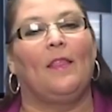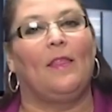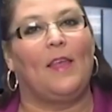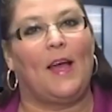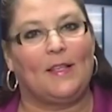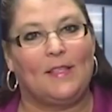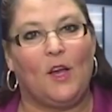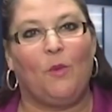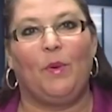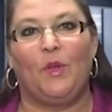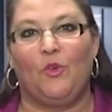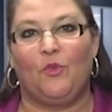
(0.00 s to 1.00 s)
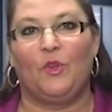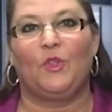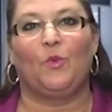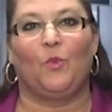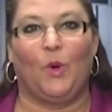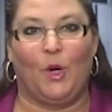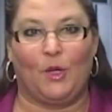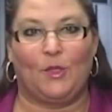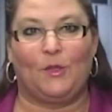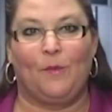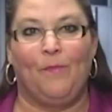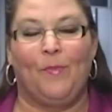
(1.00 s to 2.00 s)
That's how Pinterest
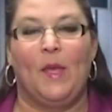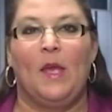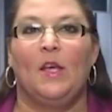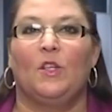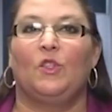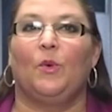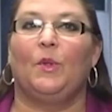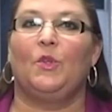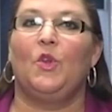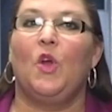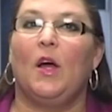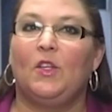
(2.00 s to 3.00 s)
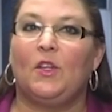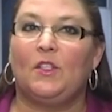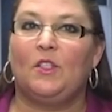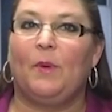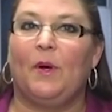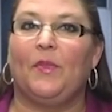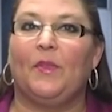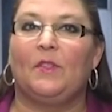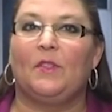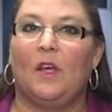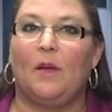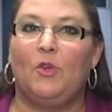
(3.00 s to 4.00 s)
works. So it's not just about the
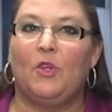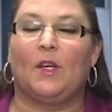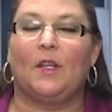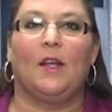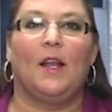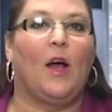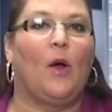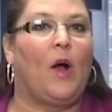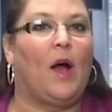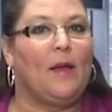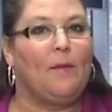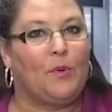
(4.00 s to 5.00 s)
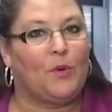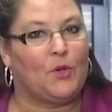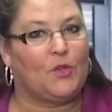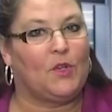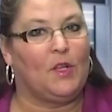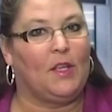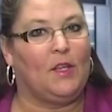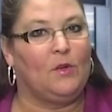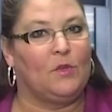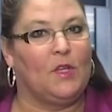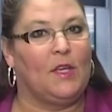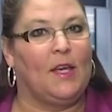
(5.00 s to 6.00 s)
subject and how I'm personally
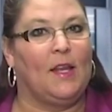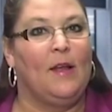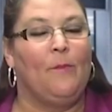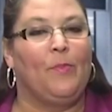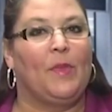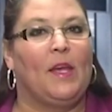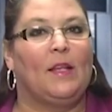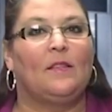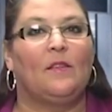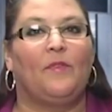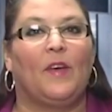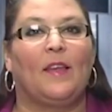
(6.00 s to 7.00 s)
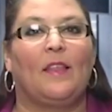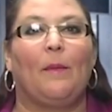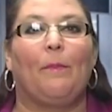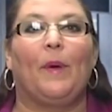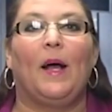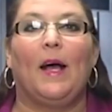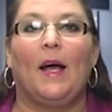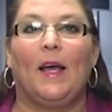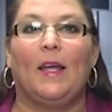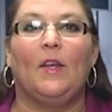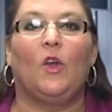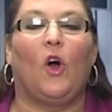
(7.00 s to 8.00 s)
using it. It's the fact that
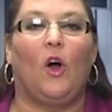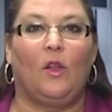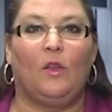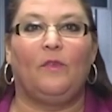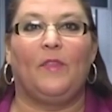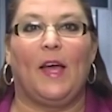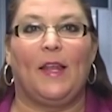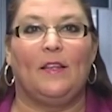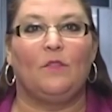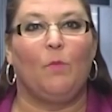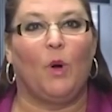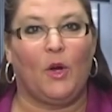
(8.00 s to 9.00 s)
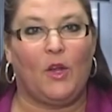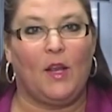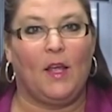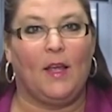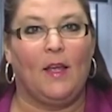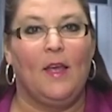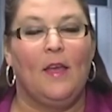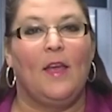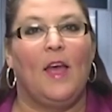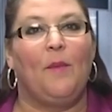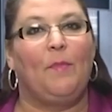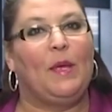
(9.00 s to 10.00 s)
behind all of that is marketing
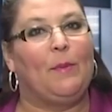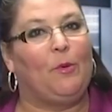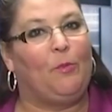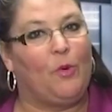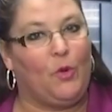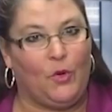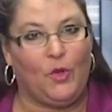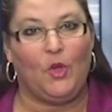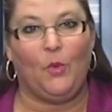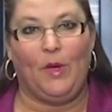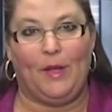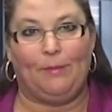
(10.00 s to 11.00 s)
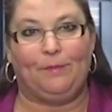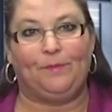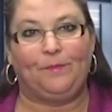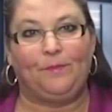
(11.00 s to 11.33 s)
and people pulling you in.